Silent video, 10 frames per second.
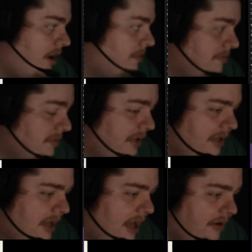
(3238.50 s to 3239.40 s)
Probably.
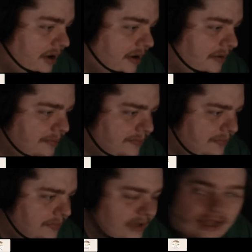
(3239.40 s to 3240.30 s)
I don't know.
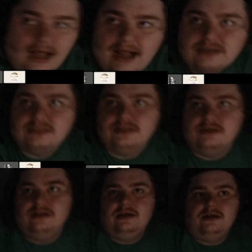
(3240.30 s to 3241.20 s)
I actually
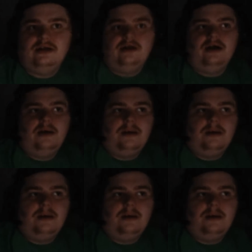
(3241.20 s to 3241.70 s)
literally don't know.